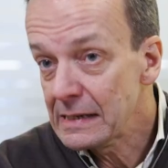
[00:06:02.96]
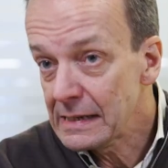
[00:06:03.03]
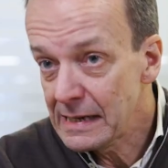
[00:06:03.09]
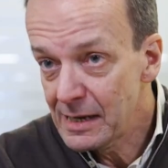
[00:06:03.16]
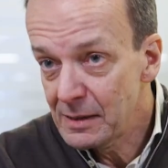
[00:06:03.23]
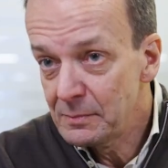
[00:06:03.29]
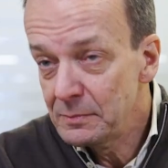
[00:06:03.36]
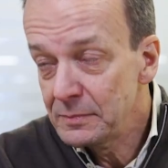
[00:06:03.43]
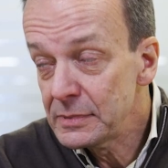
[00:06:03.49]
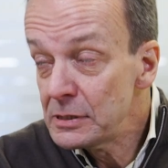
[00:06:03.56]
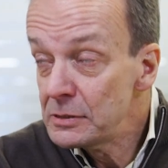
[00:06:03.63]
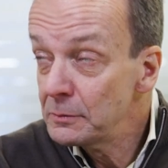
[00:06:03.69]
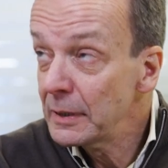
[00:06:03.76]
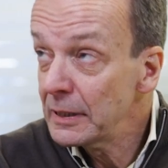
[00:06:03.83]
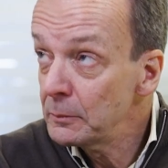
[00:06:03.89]
come,
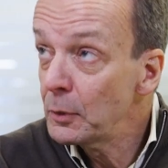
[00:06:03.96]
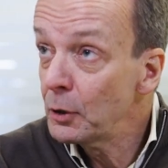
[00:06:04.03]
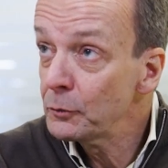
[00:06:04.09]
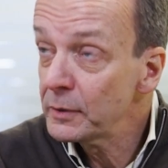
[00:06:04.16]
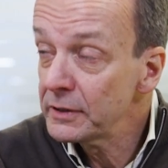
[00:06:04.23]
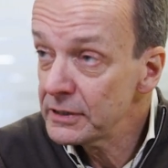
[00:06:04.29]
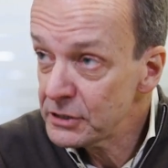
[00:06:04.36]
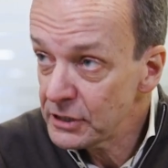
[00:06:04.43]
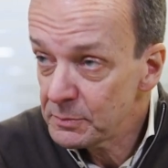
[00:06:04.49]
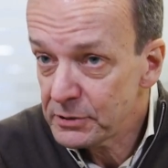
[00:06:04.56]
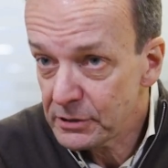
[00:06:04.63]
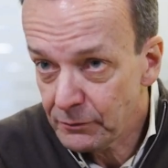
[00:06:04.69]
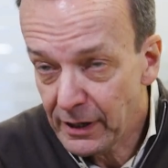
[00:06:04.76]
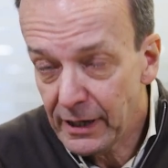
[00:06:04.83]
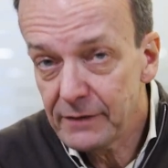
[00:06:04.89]
I mean, both when the
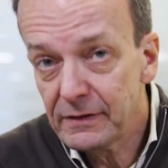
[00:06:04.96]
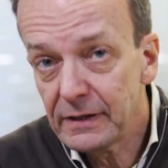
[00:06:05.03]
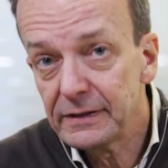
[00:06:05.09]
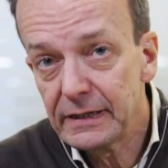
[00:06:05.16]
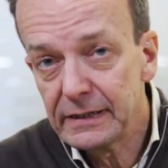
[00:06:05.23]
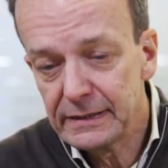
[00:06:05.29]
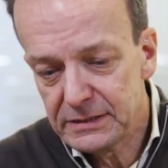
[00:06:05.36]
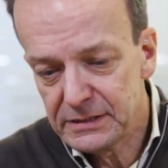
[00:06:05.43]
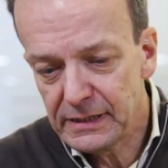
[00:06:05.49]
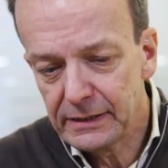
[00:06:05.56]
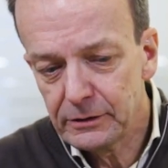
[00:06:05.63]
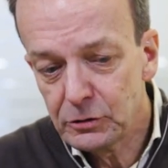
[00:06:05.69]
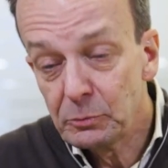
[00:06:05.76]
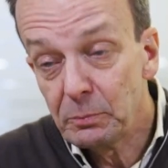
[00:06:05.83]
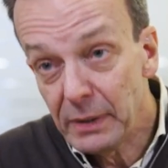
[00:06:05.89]
ships arrive and they
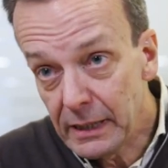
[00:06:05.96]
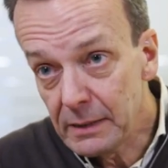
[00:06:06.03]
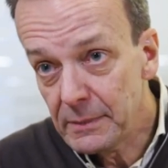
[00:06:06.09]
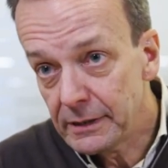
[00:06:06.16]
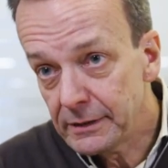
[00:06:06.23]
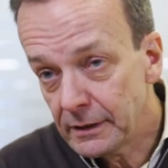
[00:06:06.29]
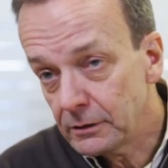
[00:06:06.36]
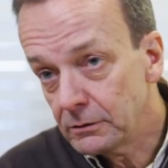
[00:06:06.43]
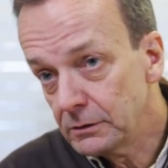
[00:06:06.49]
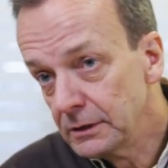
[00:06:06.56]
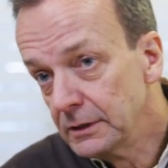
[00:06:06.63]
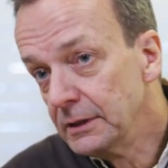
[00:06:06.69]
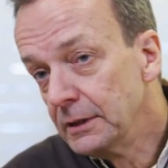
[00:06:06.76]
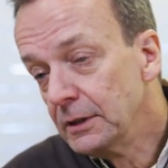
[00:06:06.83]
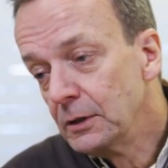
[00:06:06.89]
decide to buy methanol,
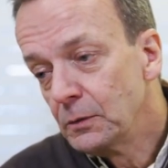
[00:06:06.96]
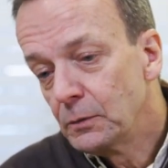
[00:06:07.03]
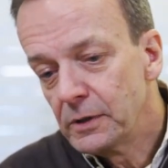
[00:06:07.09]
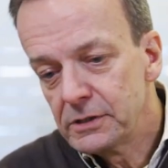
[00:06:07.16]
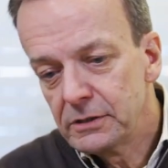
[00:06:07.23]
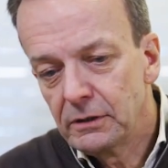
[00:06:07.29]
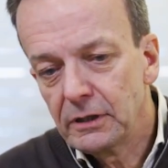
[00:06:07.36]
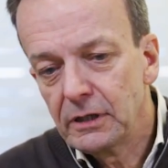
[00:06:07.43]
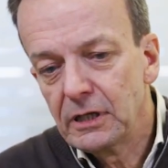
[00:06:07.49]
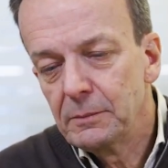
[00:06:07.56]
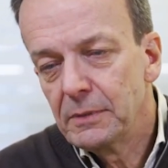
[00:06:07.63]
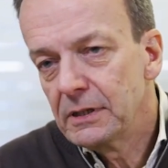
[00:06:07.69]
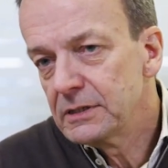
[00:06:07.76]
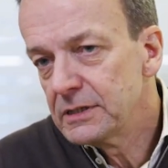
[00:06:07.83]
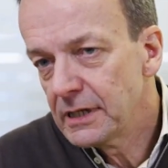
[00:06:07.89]
we're talking
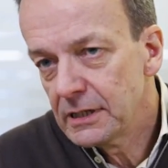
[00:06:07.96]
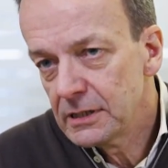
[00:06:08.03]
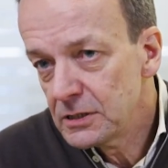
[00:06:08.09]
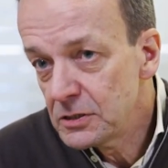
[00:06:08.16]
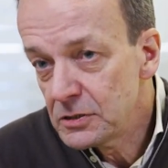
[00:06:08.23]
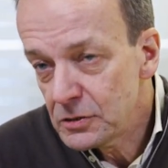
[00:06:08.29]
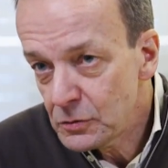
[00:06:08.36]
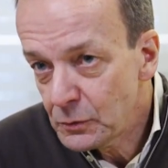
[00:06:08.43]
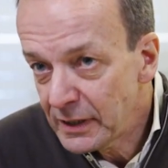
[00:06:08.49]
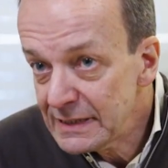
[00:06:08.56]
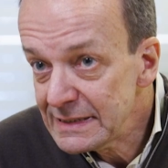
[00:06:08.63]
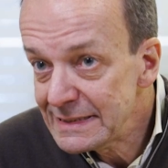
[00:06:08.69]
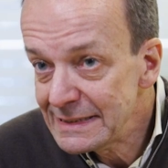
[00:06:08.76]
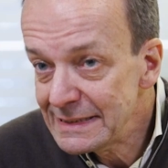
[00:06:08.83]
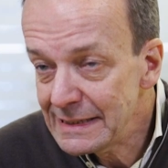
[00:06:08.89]
about 10,
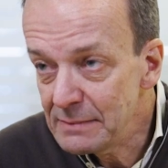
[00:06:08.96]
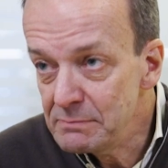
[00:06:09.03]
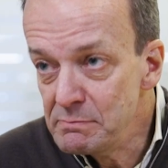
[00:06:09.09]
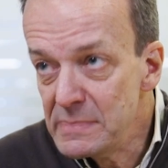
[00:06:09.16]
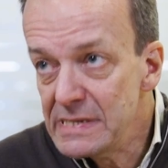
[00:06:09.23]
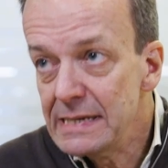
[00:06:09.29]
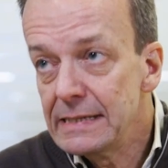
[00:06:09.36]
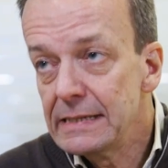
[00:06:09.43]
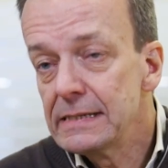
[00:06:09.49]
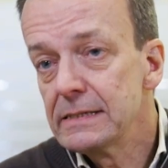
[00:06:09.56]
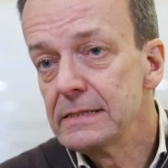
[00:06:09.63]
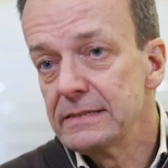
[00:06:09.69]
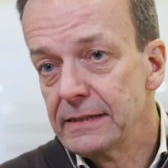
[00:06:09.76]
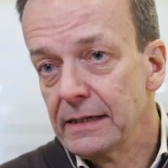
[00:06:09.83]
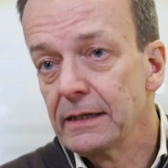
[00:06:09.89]
20
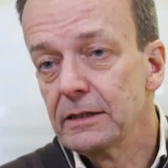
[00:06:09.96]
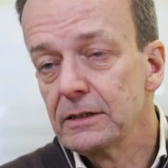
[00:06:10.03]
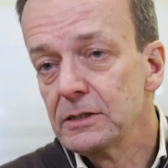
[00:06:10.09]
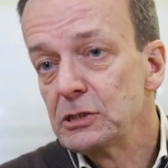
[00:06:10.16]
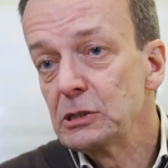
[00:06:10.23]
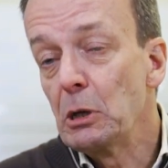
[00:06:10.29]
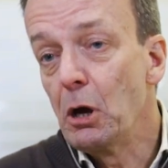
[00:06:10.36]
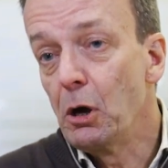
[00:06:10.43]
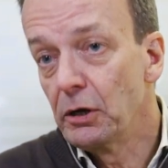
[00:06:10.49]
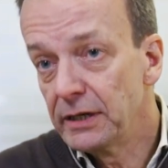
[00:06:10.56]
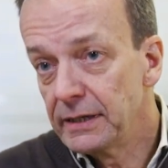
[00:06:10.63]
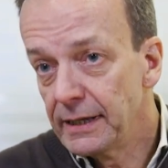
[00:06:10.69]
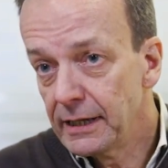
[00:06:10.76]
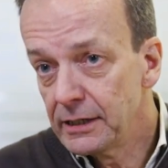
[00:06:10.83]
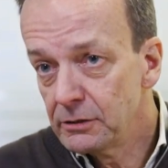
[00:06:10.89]
million tons on
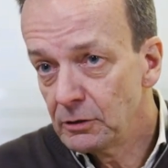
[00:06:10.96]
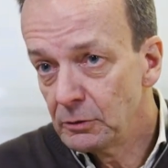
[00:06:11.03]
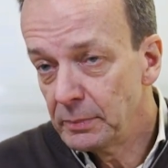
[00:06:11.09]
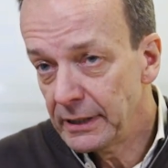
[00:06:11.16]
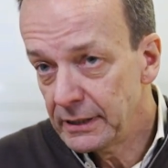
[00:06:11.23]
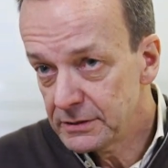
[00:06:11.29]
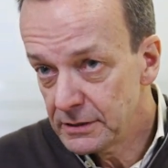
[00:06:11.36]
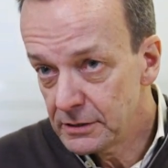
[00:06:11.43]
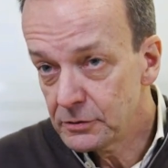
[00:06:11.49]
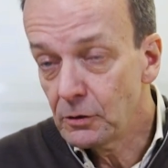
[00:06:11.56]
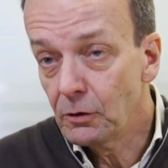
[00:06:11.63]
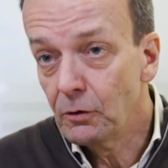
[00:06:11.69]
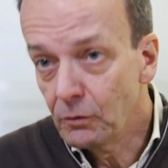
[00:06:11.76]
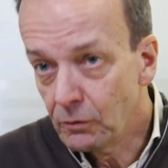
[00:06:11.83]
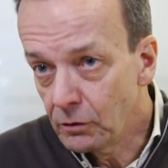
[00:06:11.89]
an annual basis
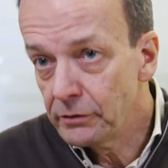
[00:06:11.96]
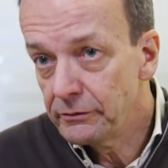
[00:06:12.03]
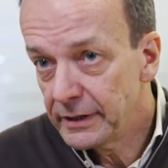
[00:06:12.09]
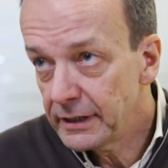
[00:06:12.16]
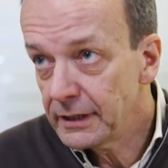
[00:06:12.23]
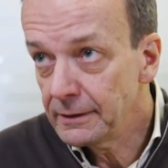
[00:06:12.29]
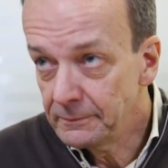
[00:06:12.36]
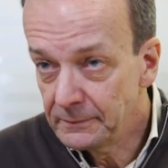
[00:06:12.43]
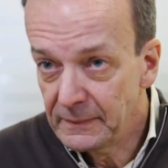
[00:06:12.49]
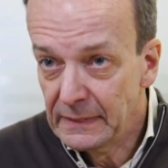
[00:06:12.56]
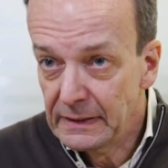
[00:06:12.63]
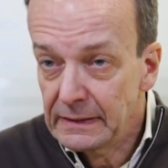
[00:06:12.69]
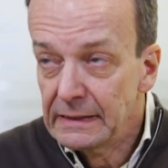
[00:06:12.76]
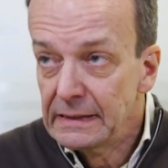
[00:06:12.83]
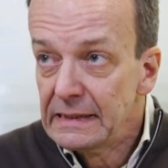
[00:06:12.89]
already.
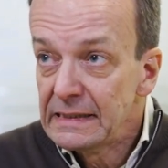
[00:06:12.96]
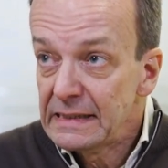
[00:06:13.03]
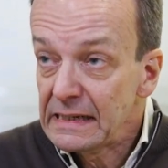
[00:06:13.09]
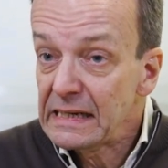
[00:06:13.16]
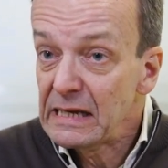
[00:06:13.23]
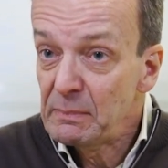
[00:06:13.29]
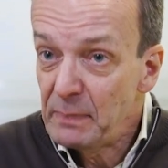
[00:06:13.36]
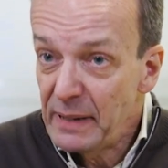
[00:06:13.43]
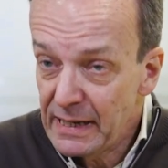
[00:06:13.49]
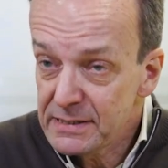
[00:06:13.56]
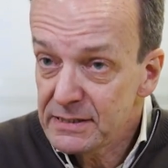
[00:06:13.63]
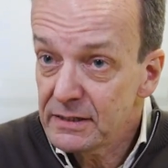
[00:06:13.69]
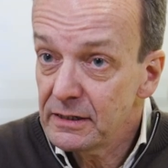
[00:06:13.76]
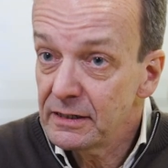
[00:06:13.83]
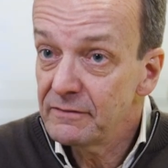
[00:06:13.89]
The
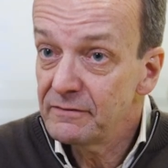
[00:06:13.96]
capacity